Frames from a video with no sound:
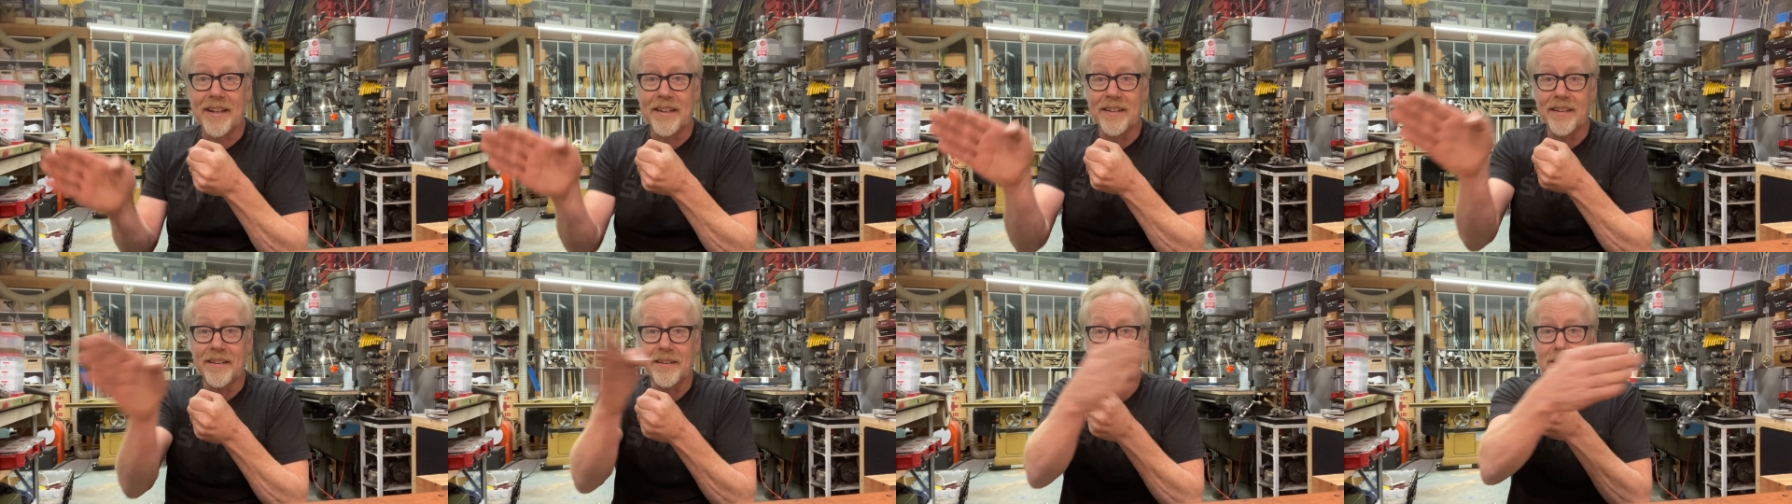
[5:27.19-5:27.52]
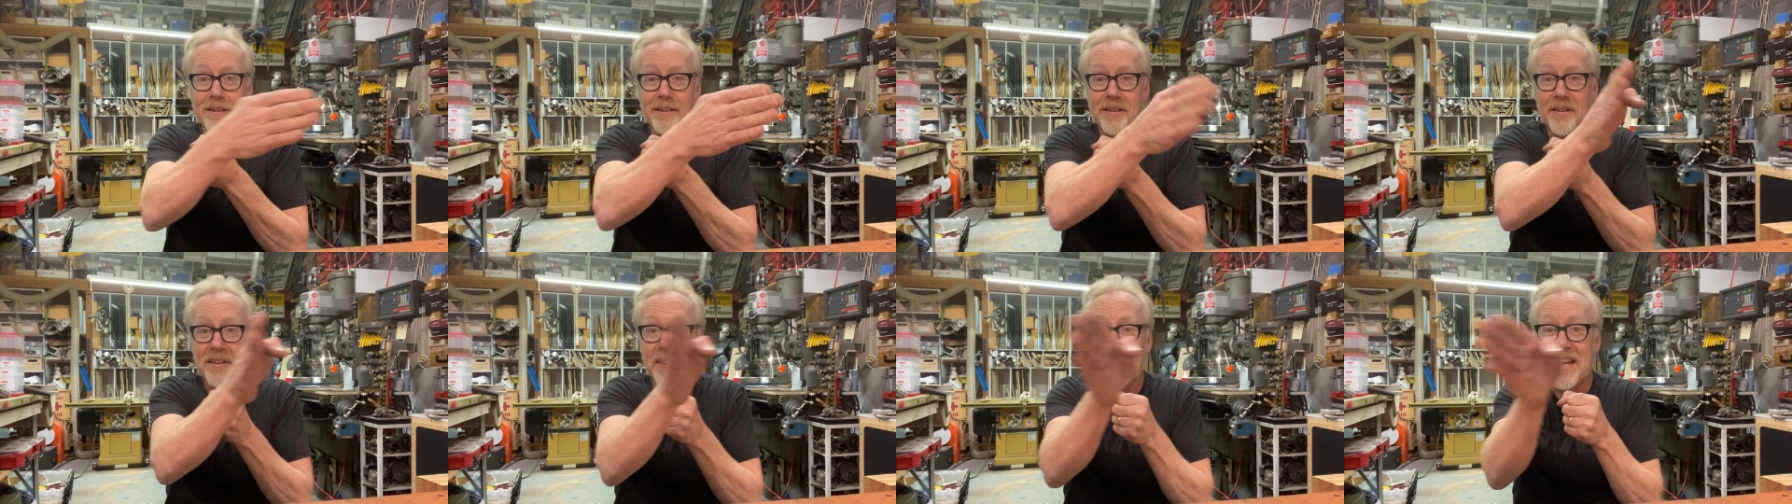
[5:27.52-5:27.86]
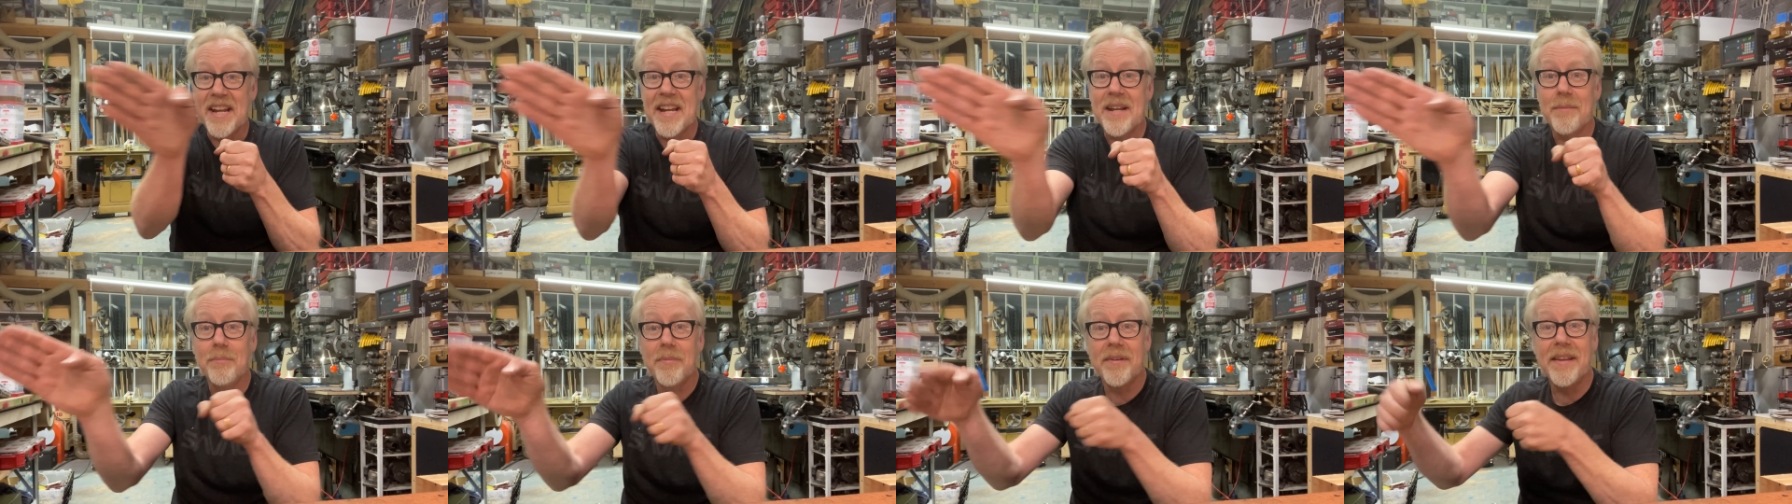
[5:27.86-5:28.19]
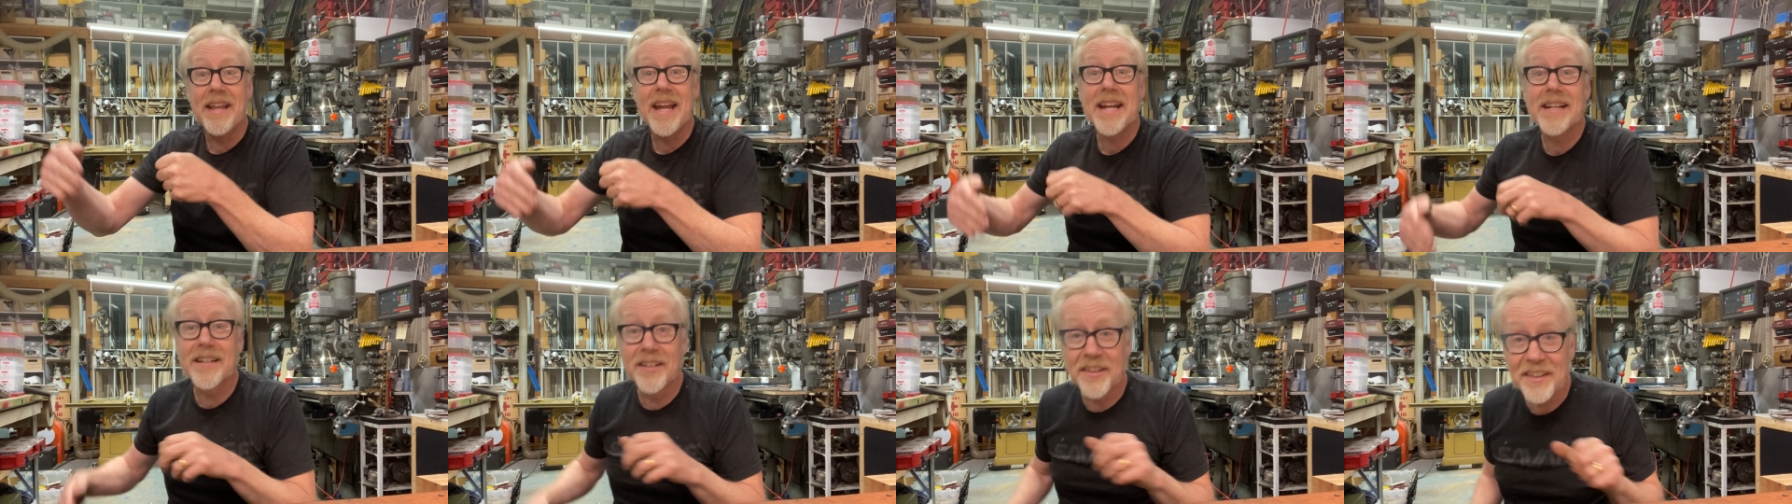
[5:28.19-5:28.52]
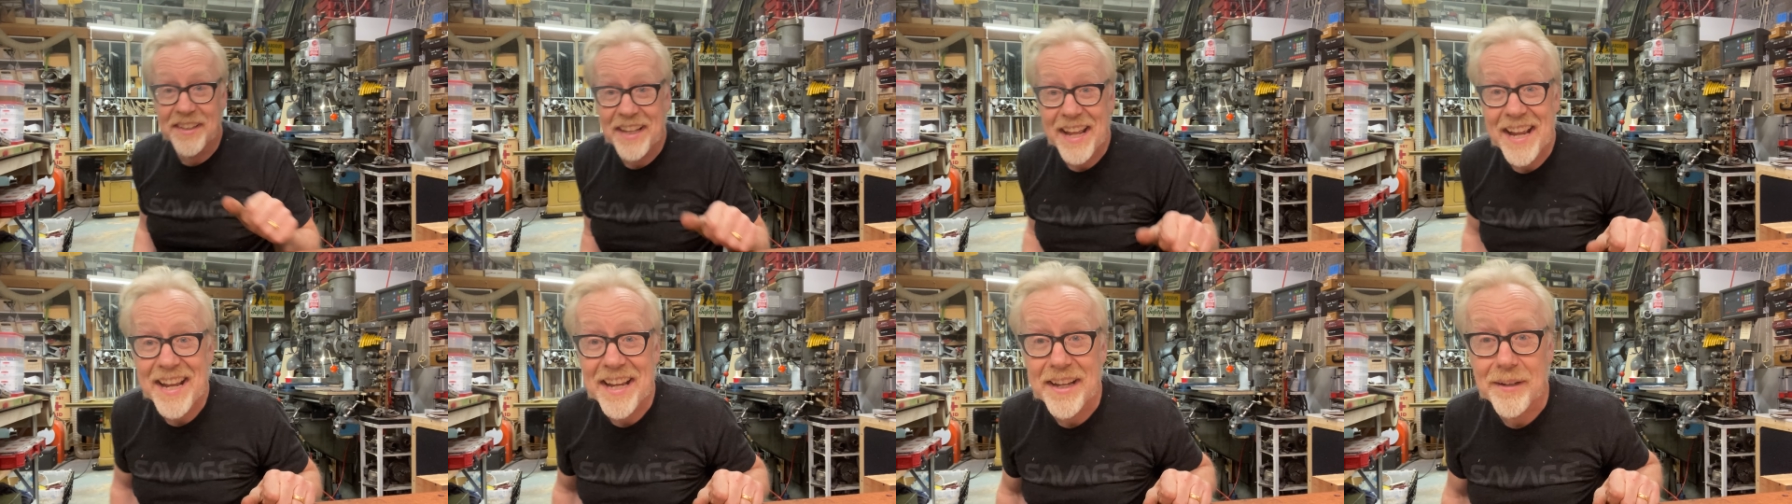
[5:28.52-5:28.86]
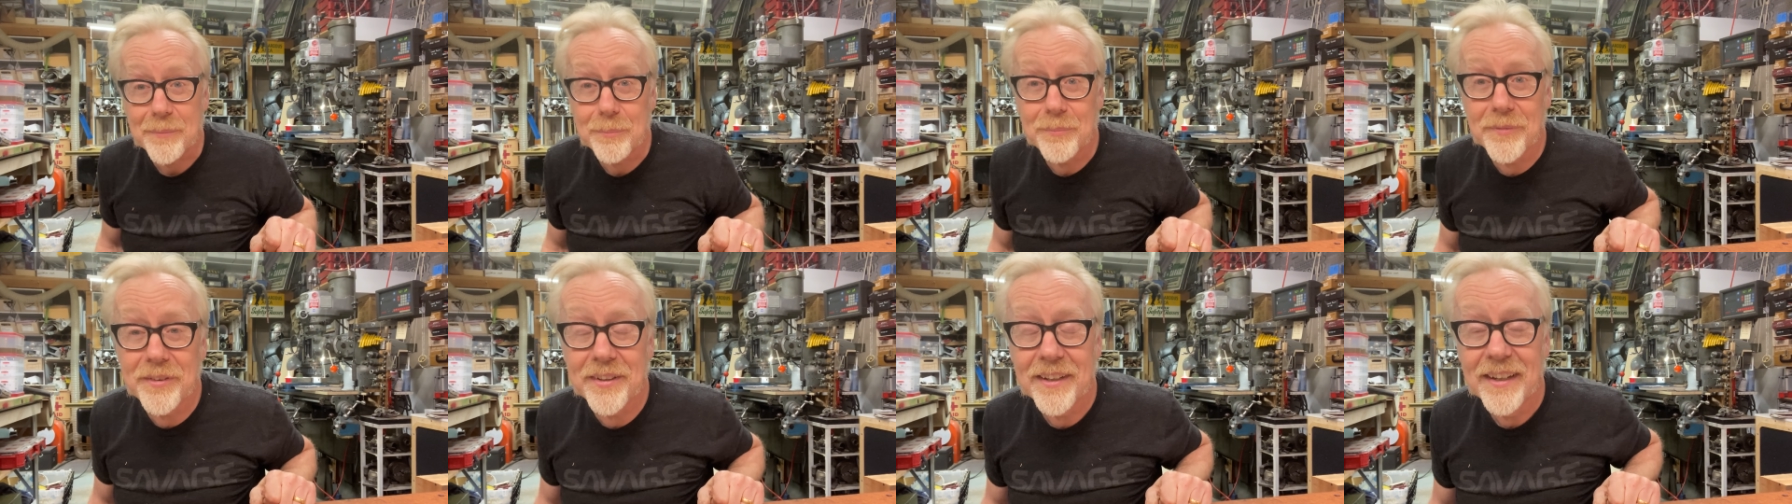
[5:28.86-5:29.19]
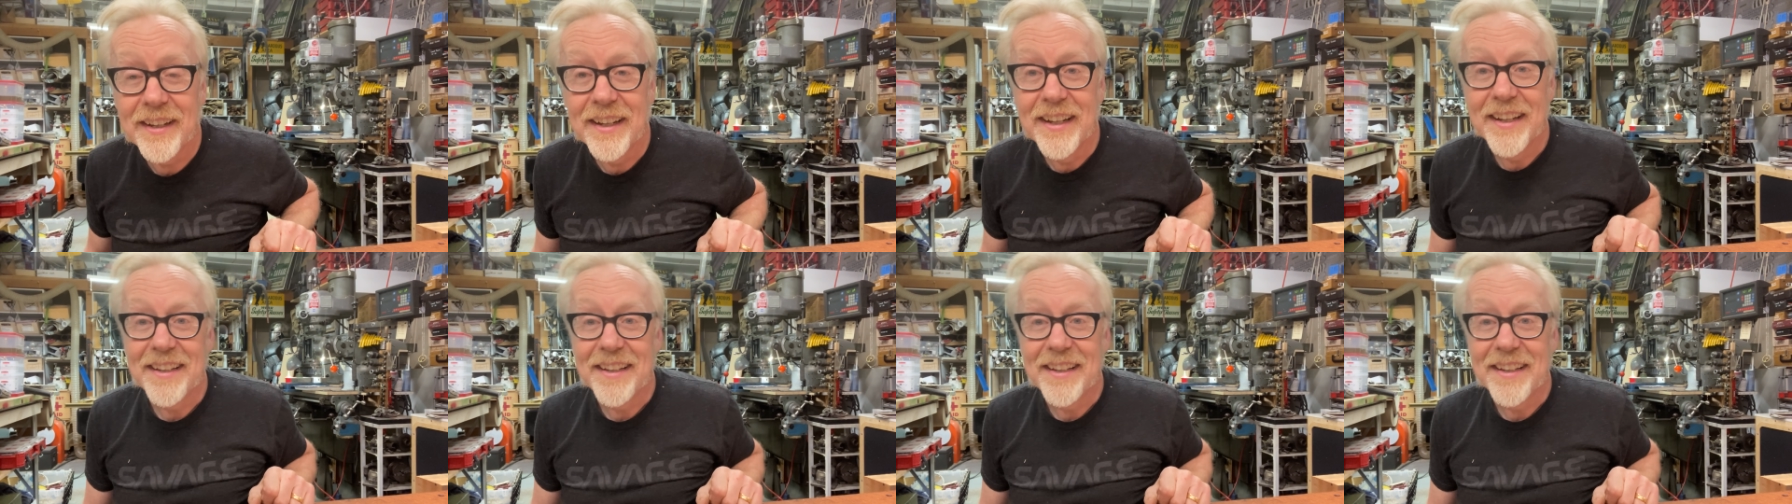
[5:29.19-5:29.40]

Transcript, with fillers: and it claimed they claimed